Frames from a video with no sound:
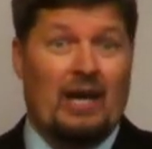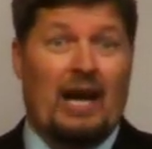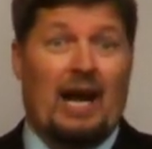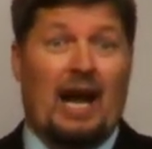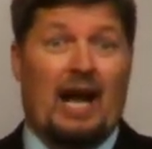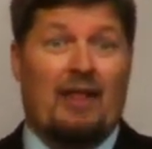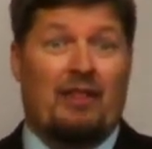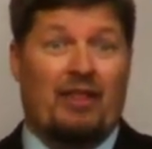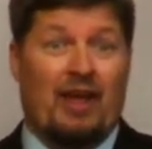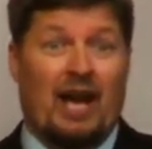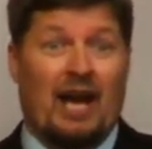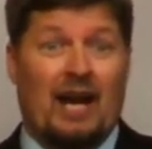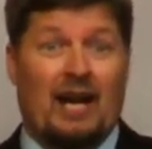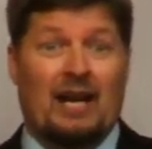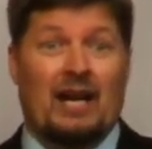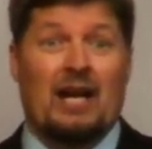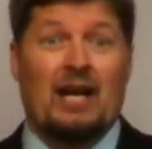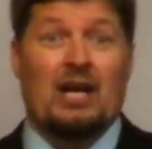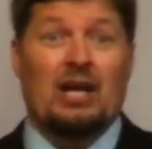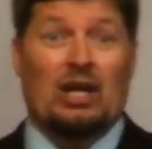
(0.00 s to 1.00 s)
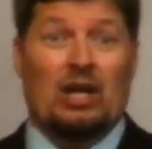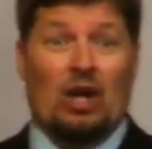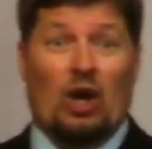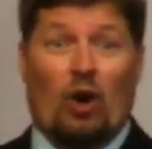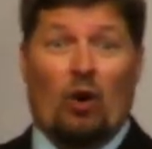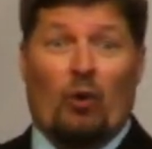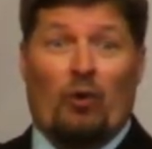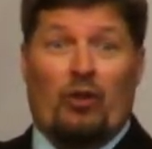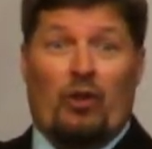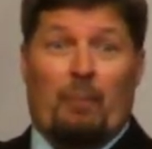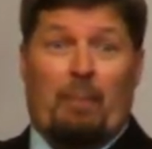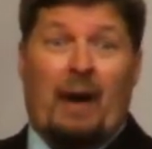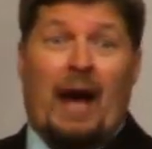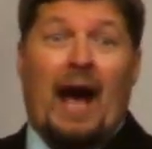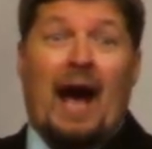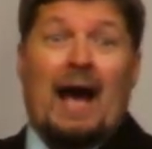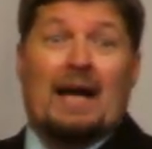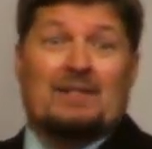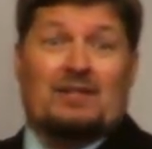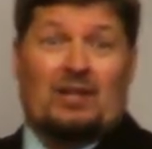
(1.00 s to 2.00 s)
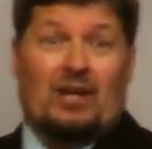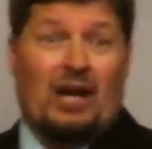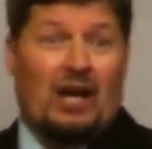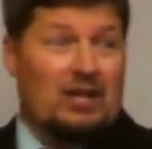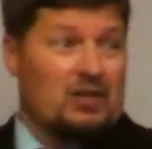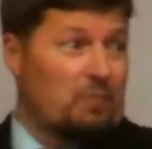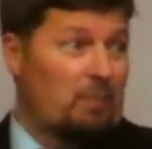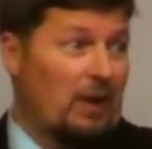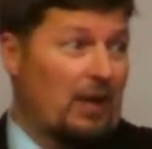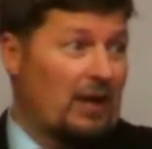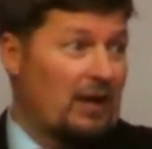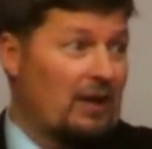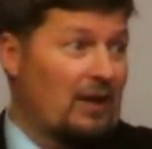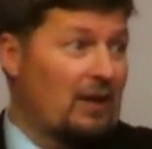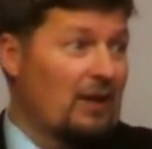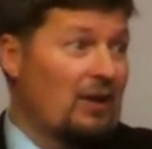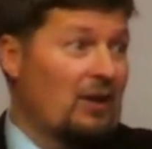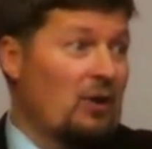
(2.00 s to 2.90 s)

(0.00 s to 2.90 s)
and then, you know, the past husband